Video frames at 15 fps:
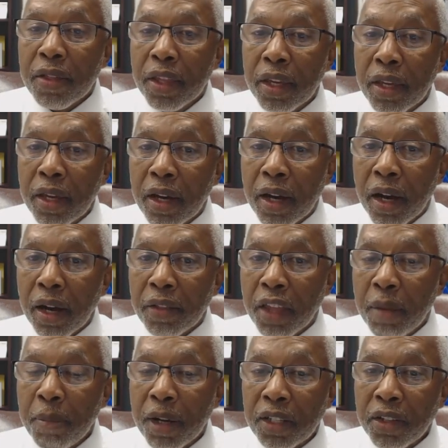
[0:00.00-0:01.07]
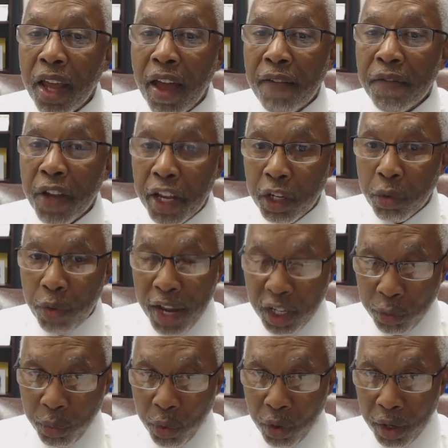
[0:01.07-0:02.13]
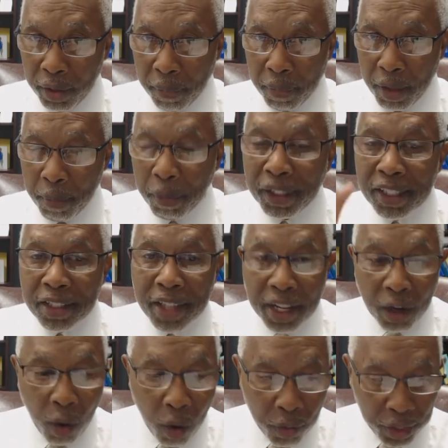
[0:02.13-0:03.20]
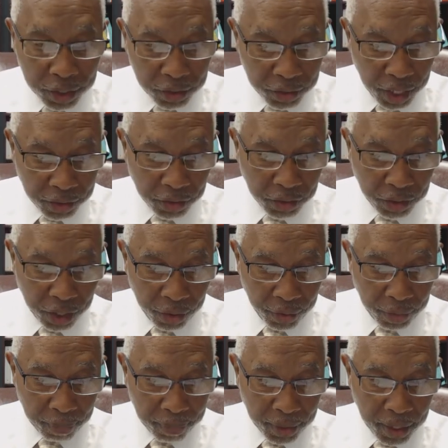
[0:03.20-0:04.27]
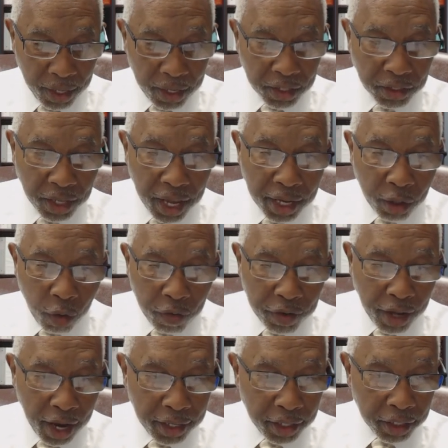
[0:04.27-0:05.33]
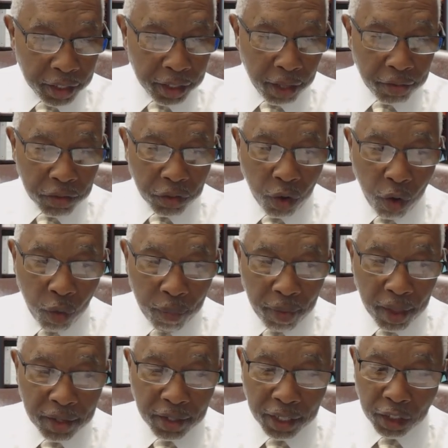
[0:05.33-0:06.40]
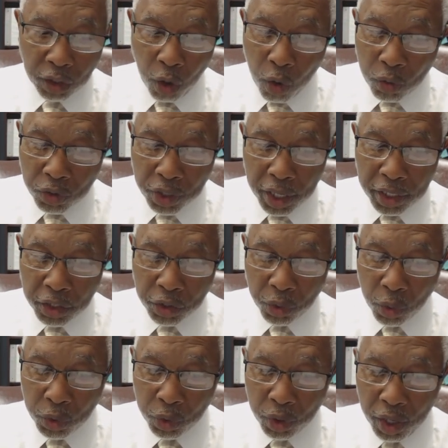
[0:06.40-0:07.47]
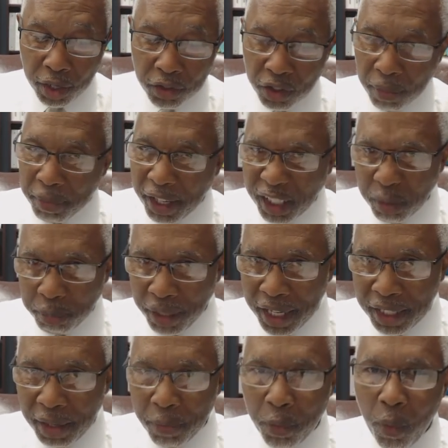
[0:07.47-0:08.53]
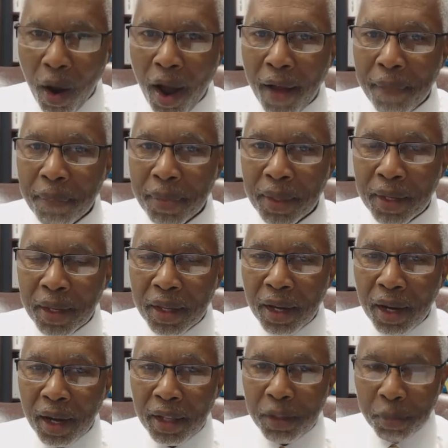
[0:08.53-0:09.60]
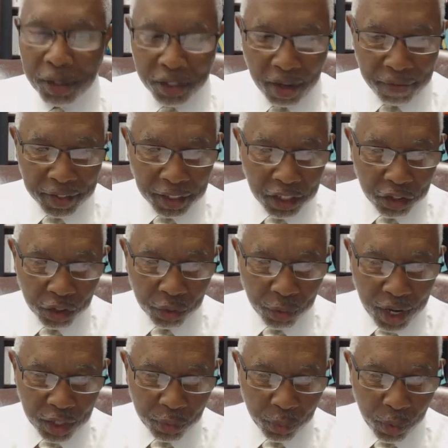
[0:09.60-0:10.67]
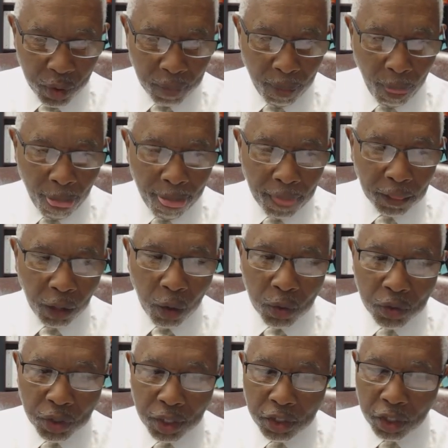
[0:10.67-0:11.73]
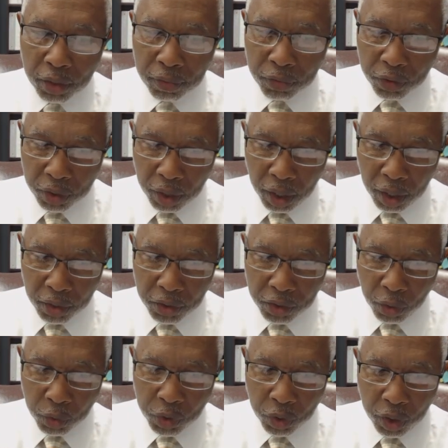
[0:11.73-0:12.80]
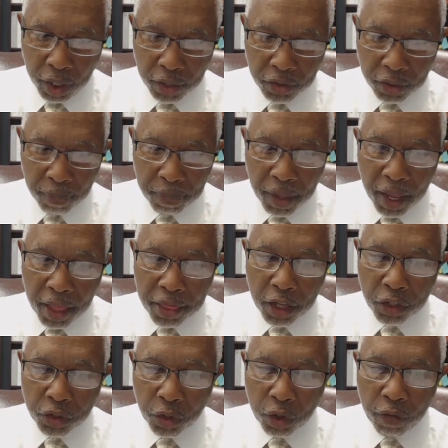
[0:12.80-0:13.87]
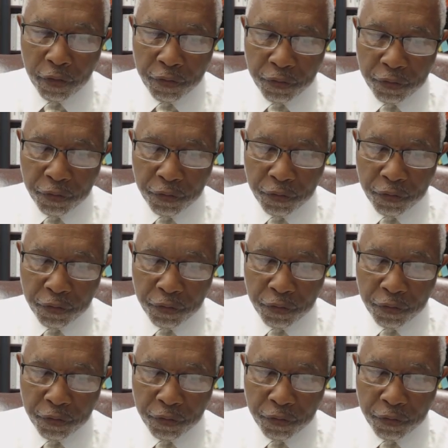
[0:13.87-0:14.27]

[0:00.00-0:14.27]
they must have an arrest warrant. But is that all that is necessary? Staying overnight in another's home is a long-standing social custom, explaining why they must have at least an arrest warrant. Long social custom that serves